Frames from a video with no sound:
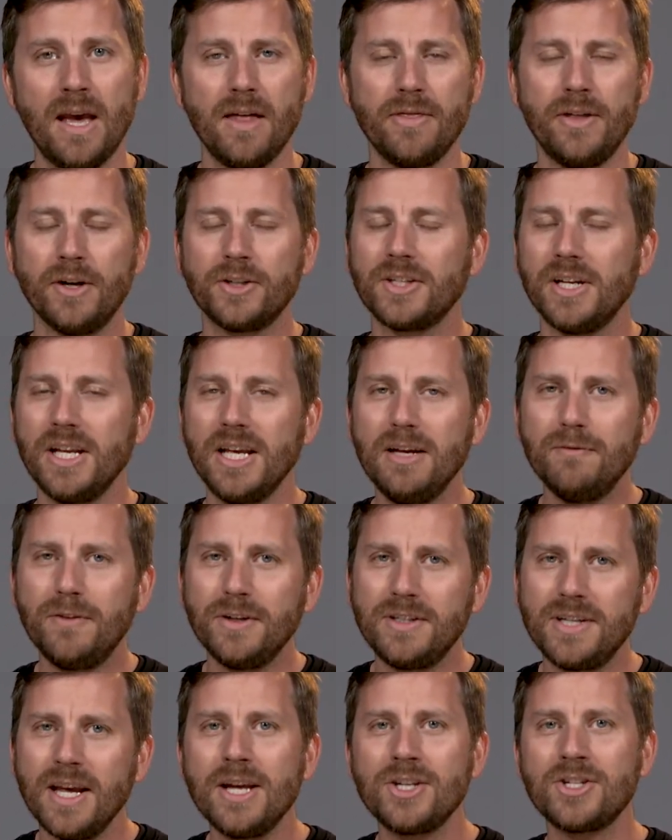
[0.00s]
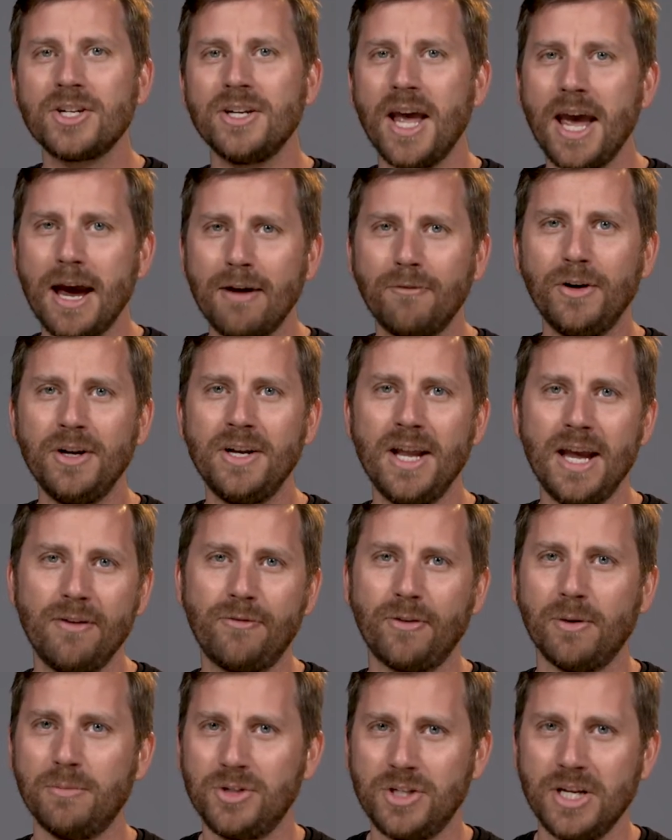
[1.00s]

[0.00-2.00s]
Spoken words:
There's an invitation every day from